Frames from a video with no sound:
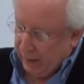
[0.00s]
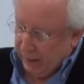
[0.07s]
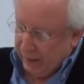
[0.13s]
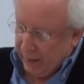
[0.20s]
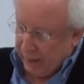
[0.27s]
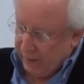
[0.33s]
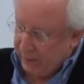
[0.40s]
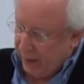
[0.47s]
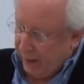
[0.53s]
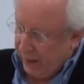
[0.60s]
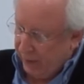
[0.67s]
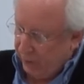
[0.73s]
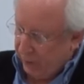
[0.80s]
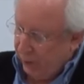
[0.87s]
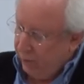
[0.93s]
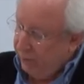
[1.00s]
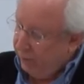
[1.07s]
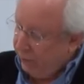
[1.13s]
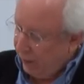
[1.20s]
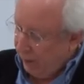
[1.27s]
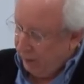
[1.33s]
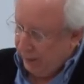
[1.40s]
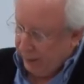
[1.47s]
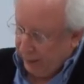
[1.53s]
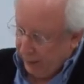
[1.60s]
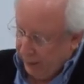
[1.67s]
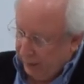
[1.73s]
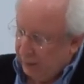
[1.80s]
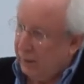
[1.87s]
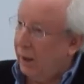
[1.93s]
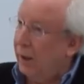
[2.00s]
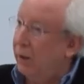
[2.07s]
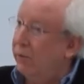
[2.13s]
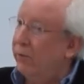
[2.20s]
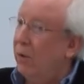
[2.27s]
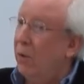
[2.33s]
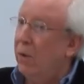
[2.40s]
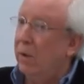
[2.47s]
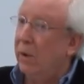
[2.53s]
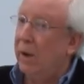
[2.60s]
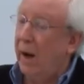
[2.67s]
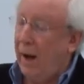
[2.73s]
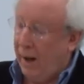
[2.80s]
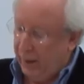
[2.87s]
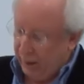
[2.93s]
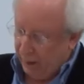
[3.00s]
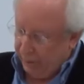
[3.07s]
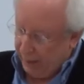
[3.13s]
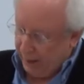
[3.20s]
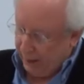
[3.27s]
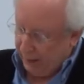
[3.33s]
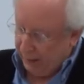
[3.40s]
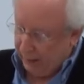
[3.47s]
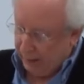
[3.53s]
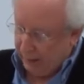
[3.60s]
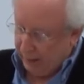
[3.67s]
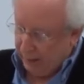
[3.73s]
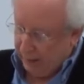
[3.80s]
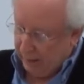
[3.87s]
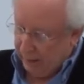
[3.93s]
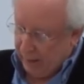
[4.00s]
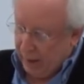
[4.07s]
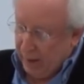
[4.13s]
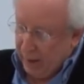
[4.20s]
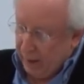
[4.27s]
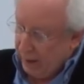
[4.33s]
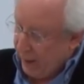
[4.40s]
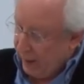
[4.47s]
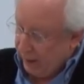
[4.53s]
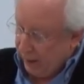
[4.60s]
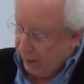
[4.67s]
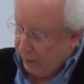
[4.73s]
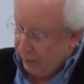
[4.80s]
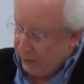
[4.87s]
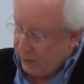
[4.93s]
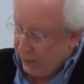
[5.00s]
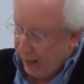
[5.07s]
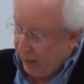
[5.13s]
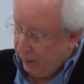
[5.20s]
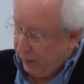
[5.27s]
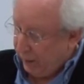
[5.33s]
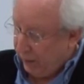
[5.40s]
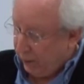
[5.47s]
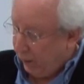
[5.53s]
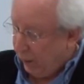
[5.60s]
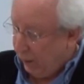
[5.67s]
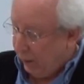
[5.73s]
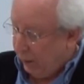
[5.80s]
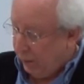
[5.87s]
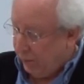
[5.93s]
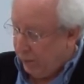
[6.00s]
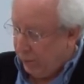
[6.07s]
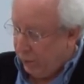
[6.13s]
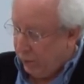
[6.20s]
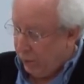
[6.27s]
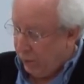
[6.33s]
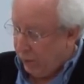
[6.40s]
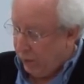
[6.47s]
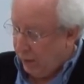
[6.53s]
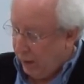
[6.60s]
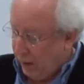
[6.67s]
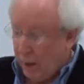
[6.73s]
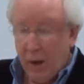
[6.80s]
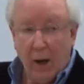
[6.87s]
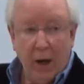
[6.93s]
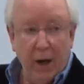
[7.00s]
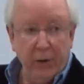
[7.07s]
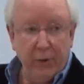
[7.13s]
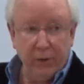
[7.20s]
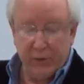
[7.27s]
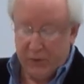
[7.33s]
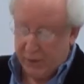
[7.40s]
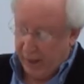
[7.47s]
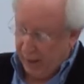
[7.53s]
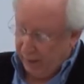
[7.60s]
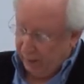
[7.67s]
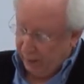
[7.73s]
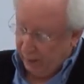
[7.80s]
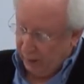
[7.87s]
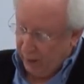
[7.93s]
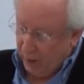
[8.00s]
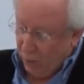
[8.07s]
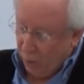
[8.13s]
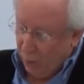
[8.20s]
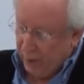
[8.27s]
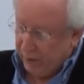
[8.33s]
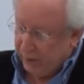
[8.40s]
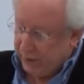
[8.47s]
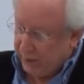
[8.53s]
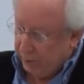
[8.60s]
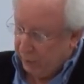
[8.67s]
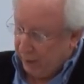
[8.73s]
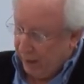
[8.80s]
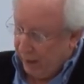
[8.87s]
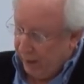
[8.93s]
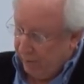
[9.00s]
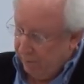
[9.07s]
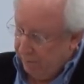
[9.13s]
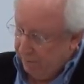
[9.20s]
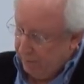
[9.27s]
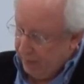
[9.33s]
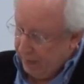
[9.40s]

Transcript: that is either falling in love or agape, not understanding at all, nor understanding what is sublime.